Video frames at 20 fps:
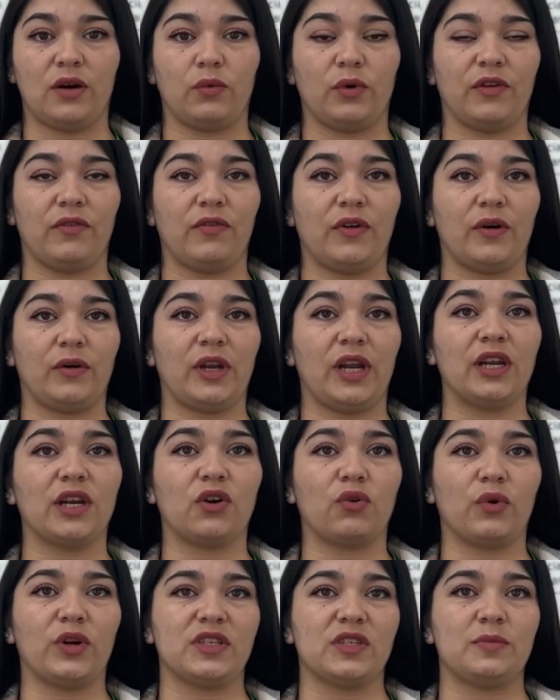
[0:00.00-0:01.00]
We found an
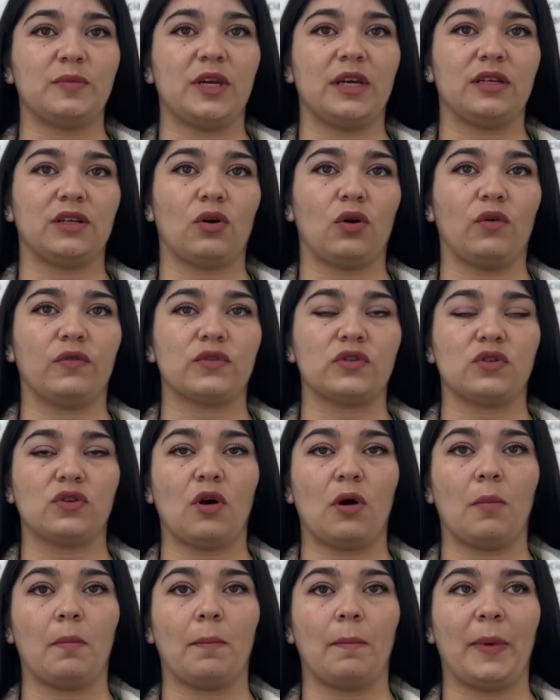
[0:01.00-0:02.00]
increasement of
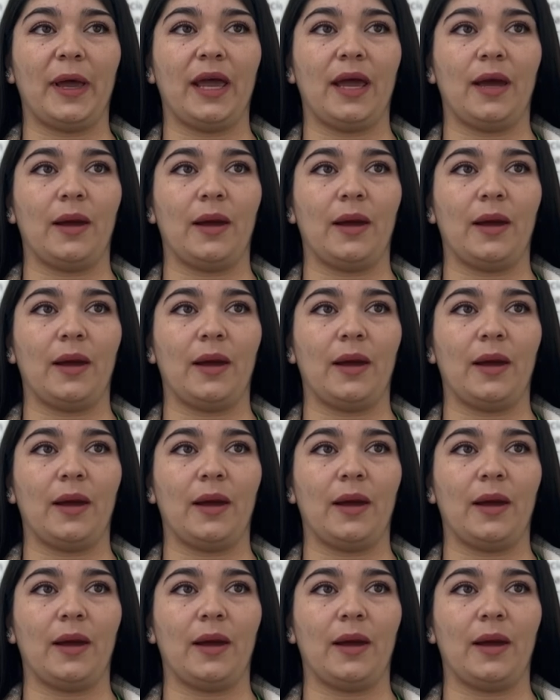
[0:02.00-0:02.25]
some